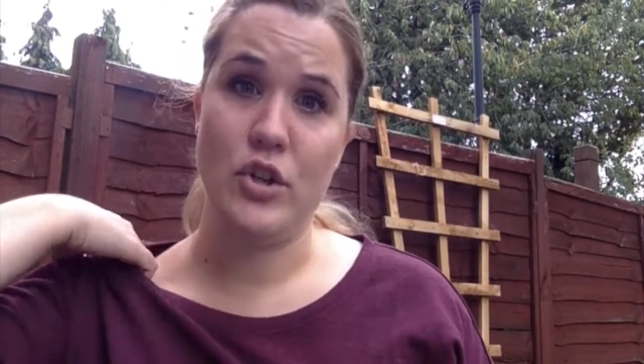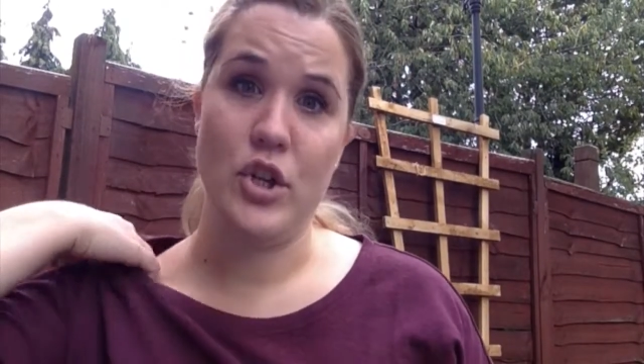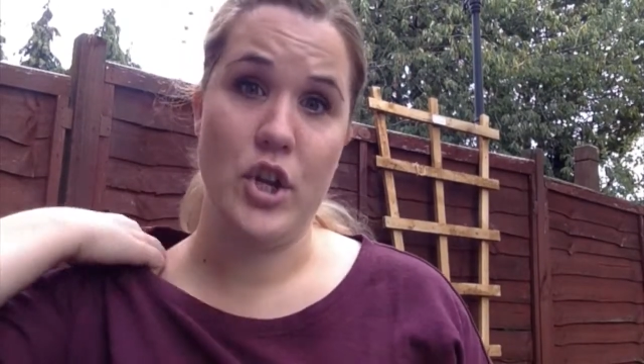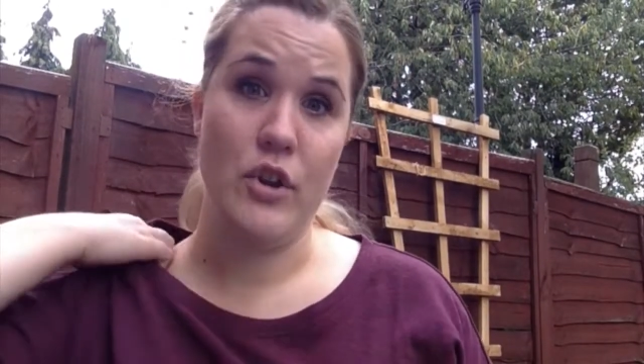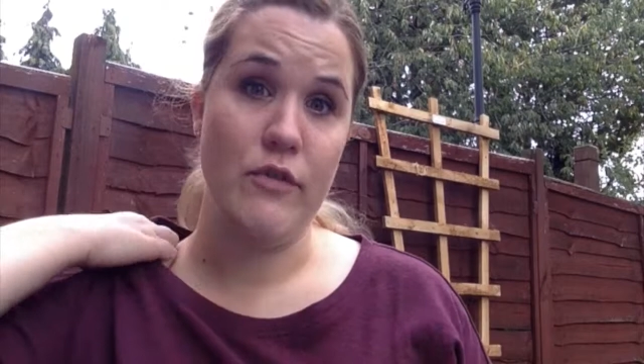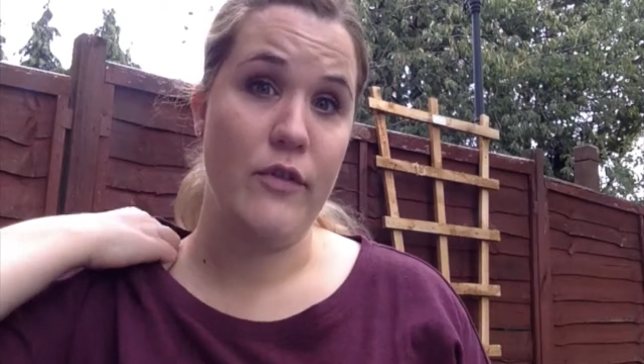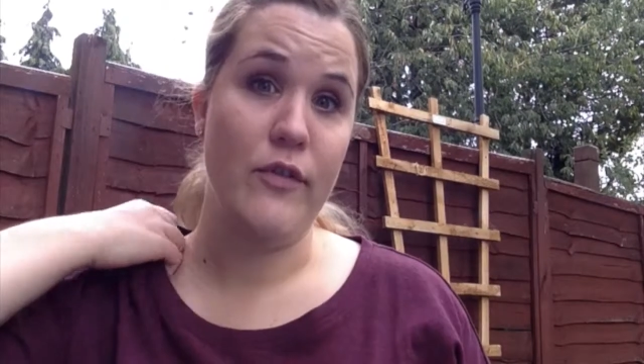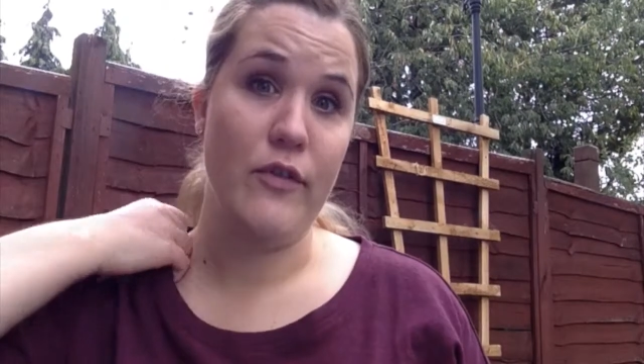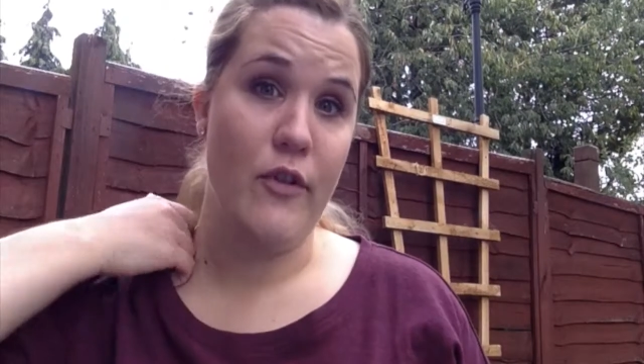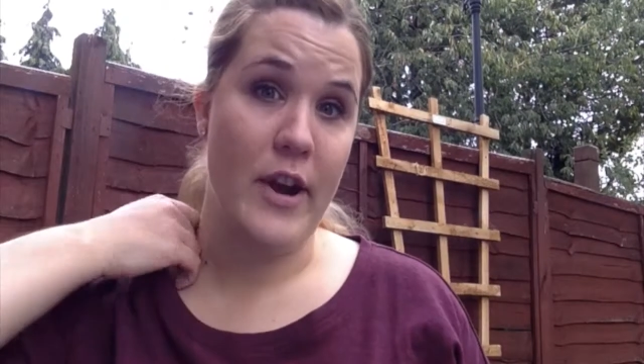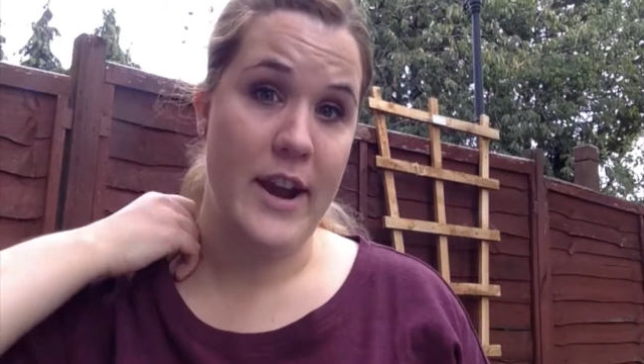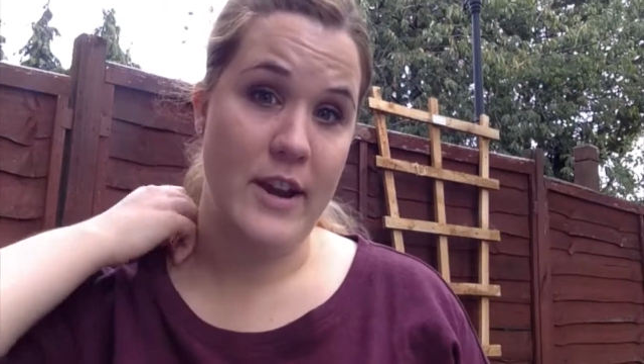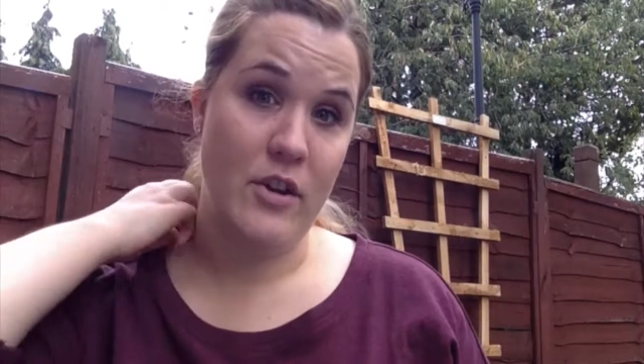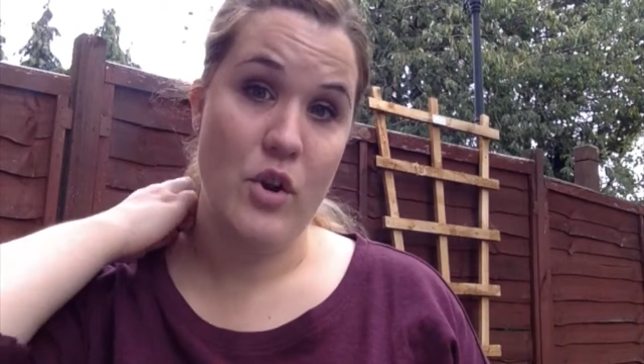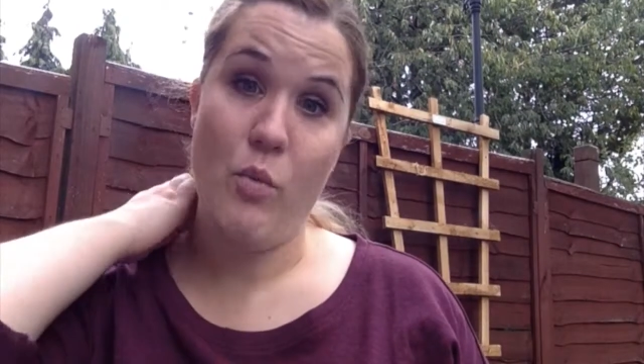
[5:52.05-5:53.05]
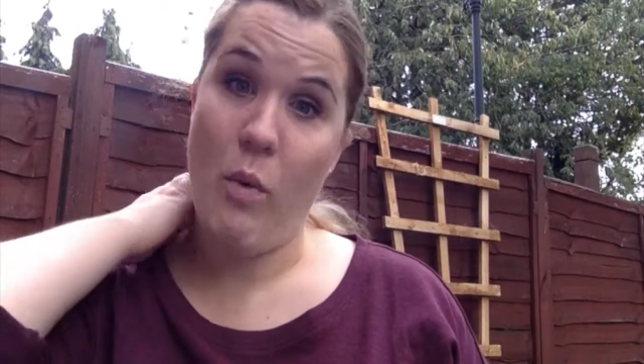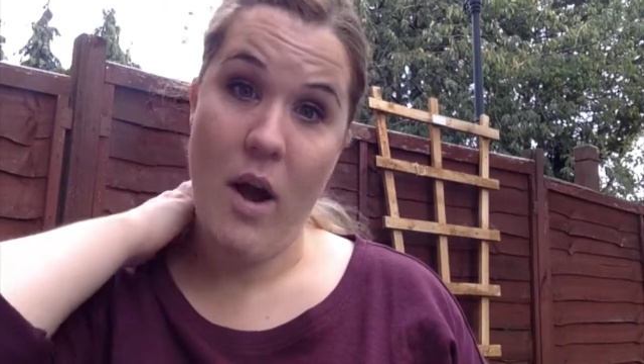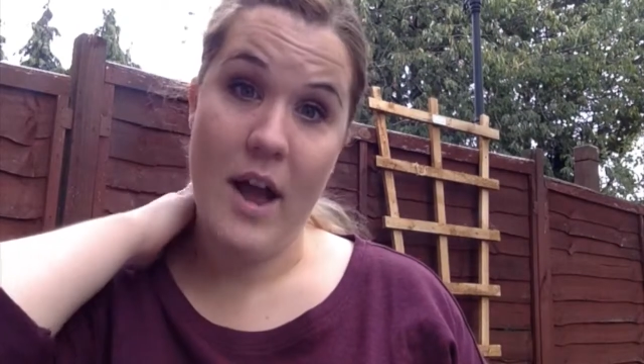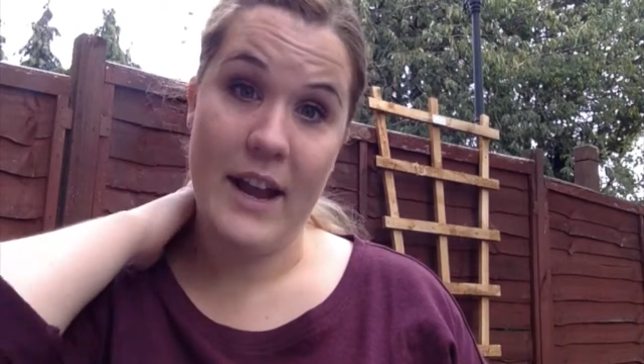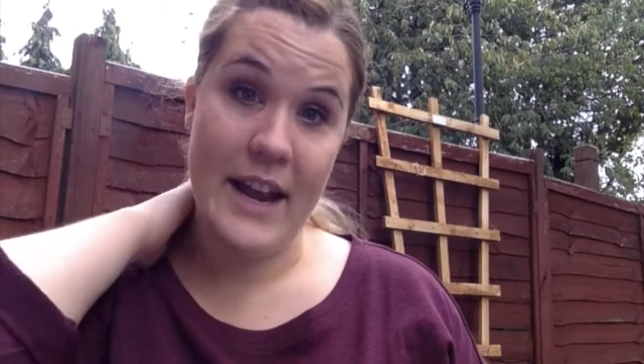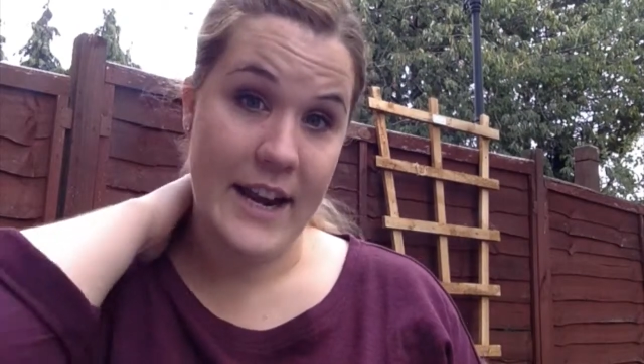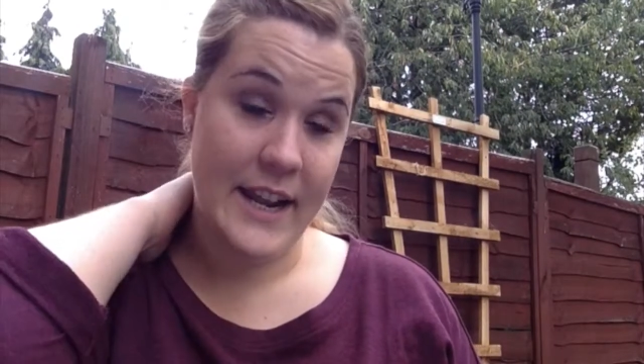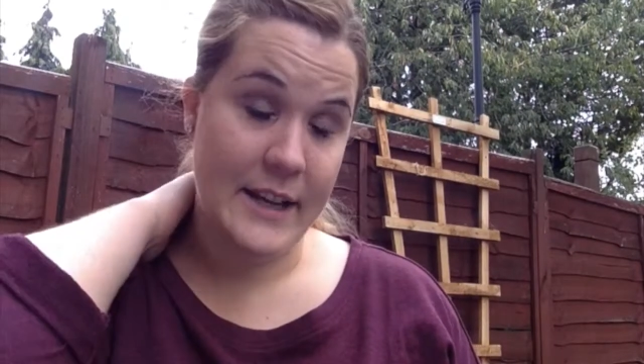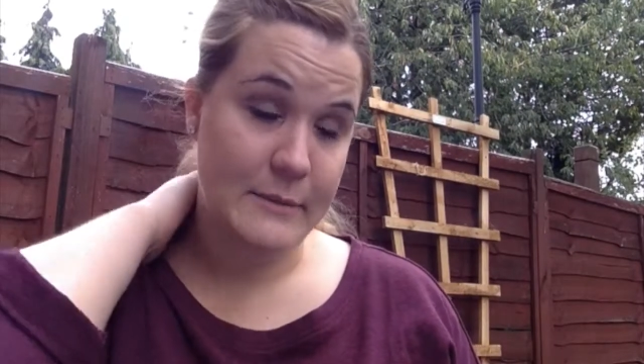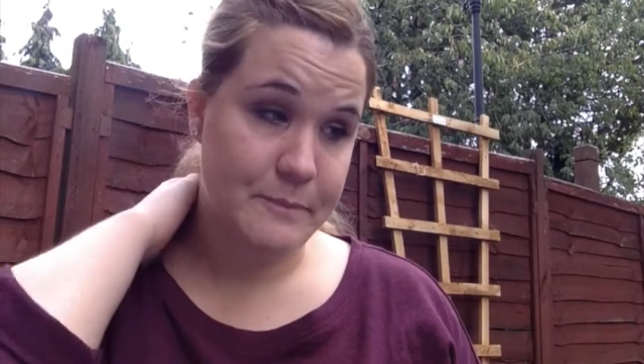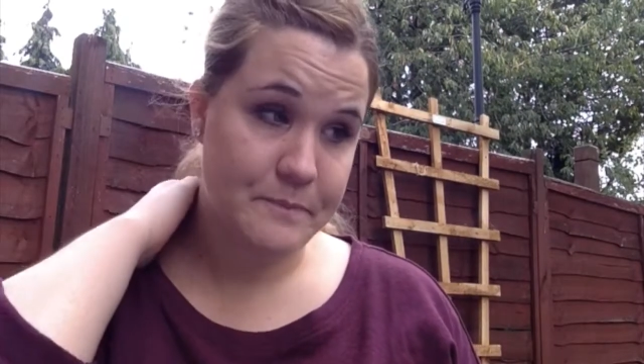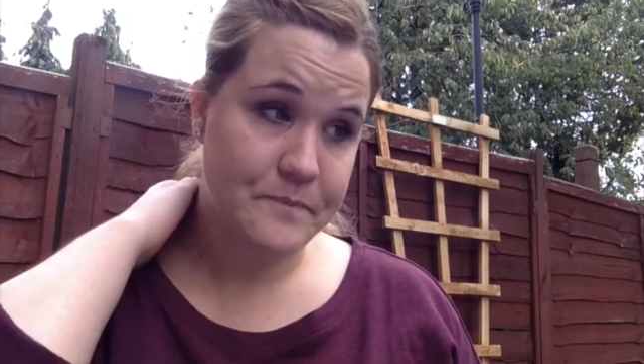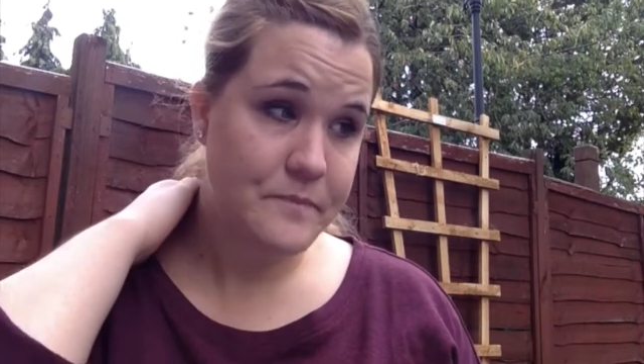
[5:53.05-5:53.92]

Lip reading: to you free, you work at it.